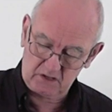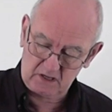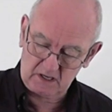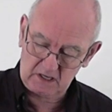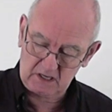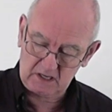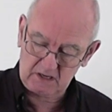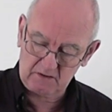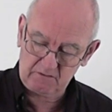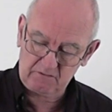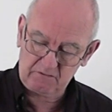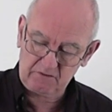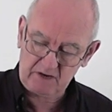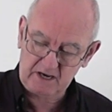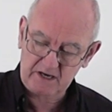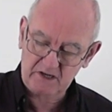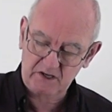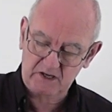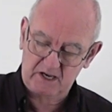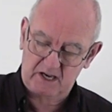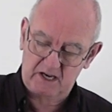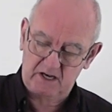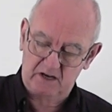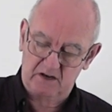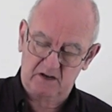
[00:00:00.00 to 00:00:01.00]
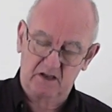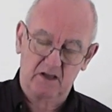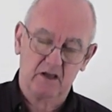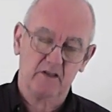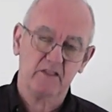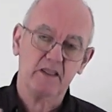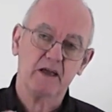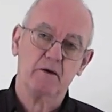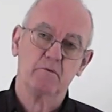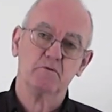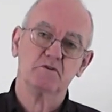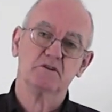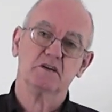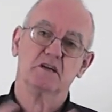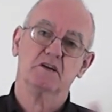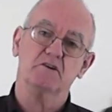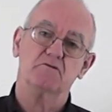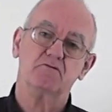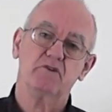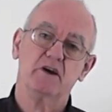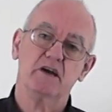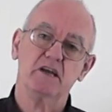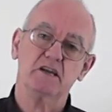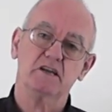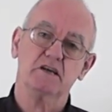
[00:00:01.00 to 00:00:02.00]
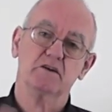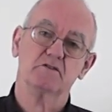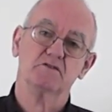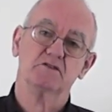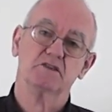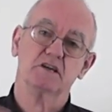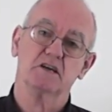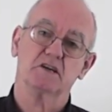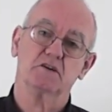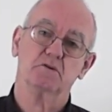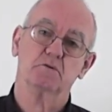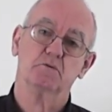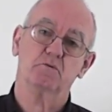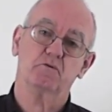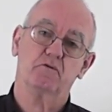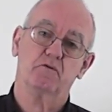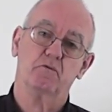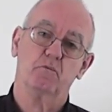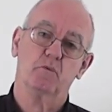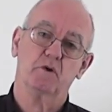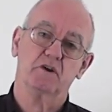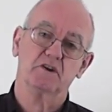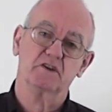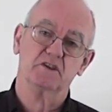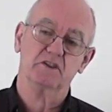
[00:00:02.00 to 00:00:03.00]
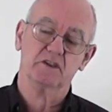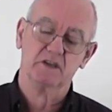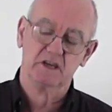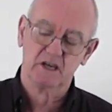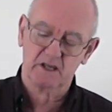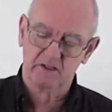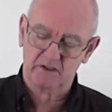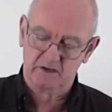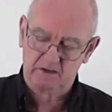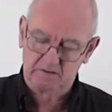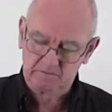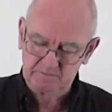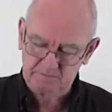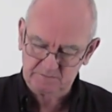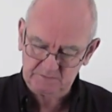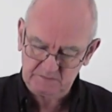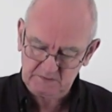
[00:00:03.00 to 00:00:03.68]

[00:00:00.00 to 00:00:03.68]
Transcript: the flash end, and that will send a radio signal from one to the other.